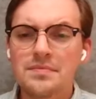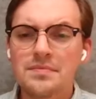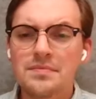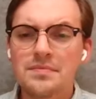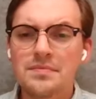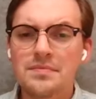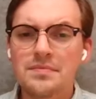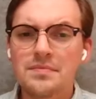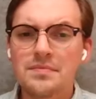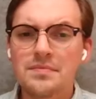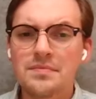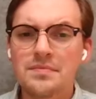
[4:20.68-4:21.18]

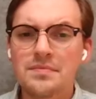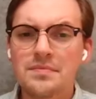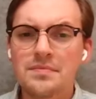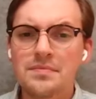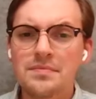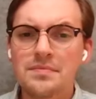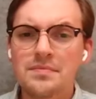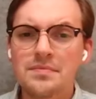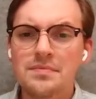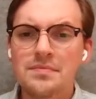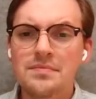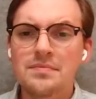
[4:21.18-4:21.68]

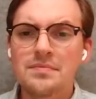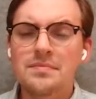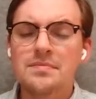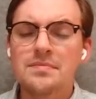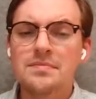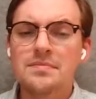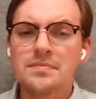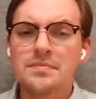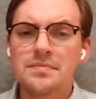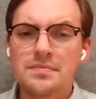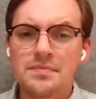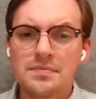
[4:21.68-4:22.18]

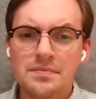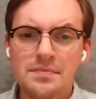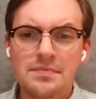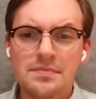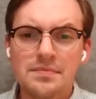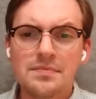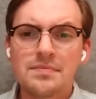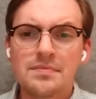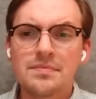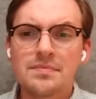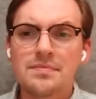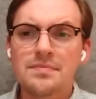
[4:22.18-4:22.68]

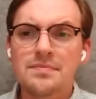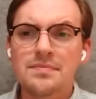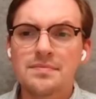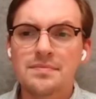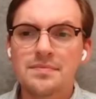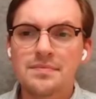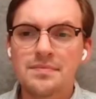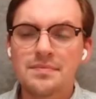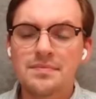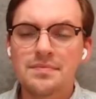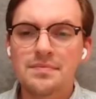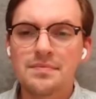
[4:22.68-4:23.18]

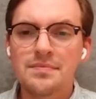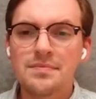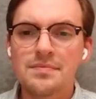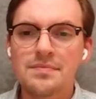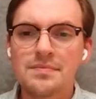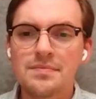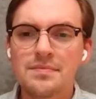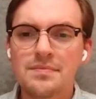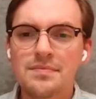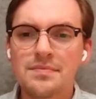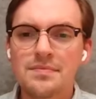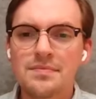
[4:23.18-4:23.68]

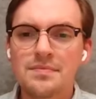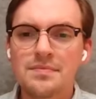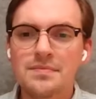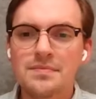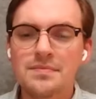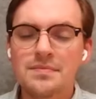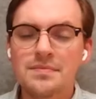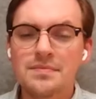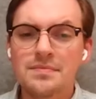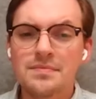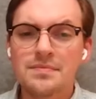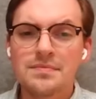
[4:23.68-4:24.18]

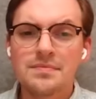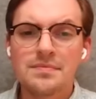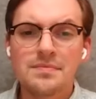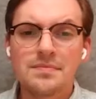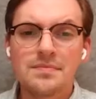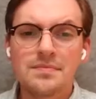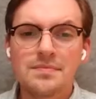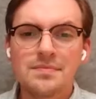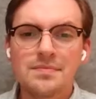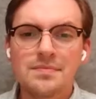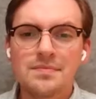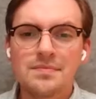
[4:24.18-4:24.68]

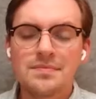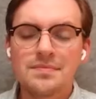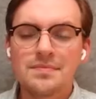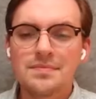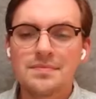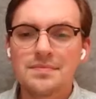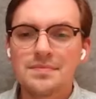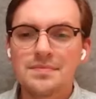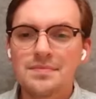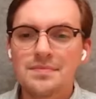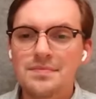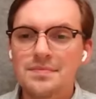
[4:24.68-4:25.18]

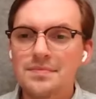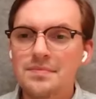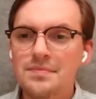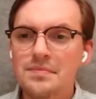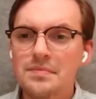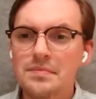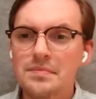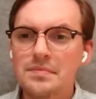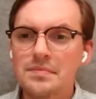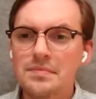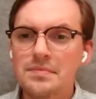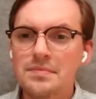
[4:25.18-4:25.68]

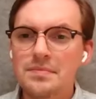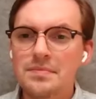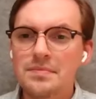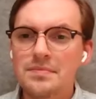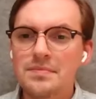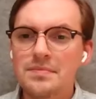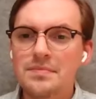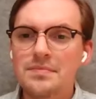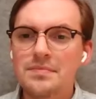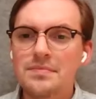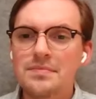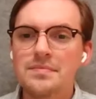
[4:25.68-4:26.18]

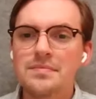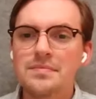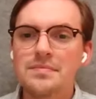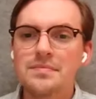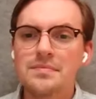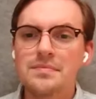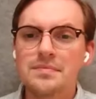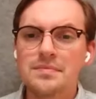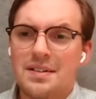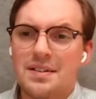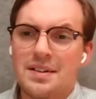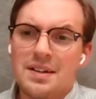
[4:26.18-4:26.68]

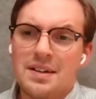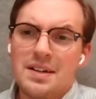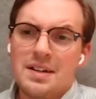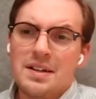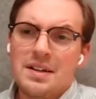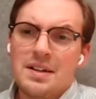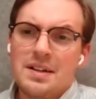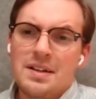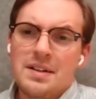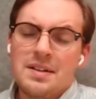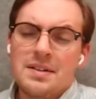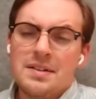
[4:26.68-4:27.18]

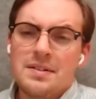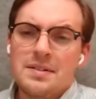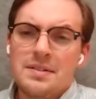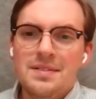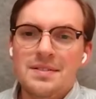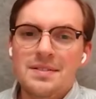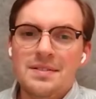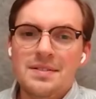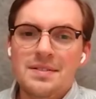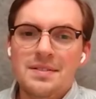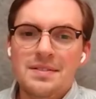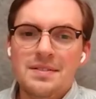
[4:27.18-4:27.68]

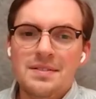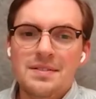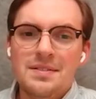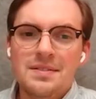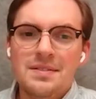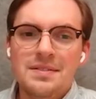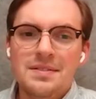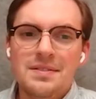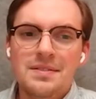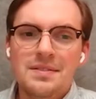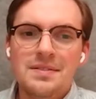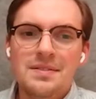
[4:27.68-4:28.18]

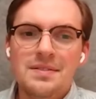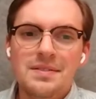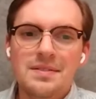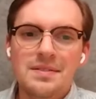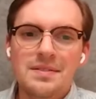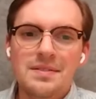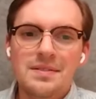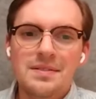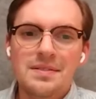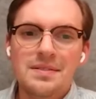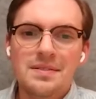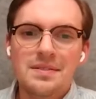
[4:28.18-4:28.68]
This person isn't speaking.